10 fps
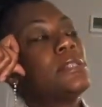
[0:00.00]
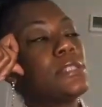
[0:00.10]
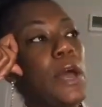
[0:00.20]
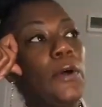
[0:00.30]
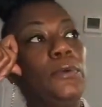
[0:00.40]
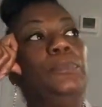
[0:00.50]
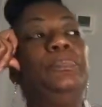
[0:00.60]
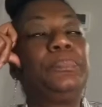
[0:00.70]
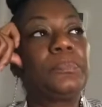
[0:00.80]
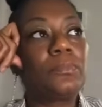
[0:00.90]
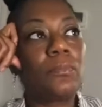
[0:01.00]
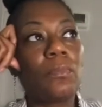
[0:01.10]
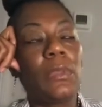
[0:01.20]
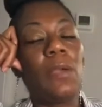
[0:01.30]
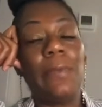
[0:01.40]
So
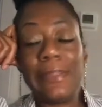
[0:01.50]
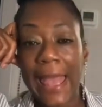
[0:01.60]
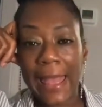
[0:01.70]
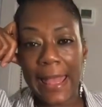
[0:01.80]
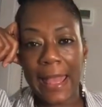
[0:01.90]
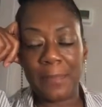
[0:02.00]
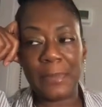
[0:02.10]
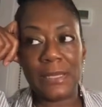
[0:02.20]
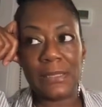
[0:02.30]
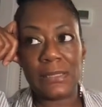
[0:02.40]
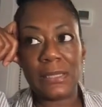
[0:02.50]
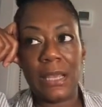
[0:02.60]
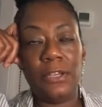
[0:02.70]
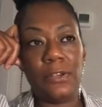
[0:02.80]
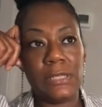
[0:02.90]
when that happens
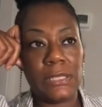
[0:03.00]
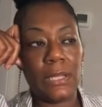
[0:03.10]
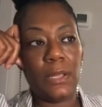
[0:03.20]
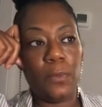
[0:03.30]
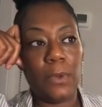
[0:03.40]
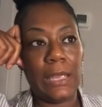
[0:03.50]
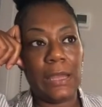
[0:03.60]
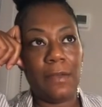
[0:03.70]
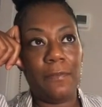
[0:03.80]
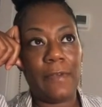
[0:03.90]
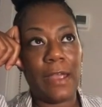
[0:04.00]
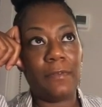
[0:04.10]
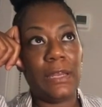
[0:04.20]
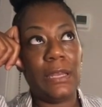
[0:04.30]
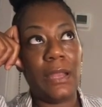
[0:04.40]
and you're dealing with a
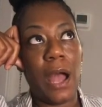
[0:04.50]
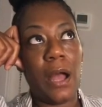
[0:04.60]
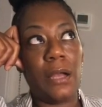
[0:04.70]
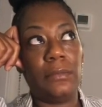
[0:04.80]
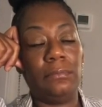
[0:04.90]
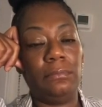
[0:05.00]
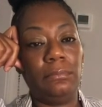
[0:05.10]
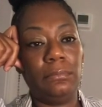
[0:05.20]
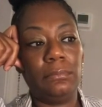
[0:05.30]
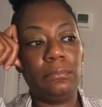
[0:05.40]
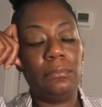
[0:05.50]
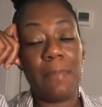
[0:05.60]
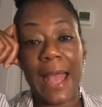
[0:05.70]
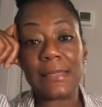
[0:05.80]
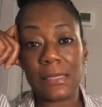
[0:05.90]
very
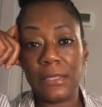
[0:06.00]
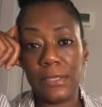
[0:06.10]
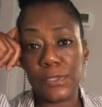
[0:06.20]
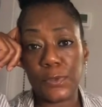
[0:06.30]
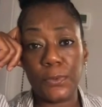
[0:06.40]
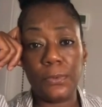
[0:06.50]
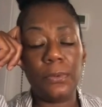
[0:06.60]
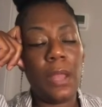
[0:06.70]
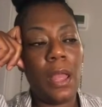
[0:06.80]
masculine dude,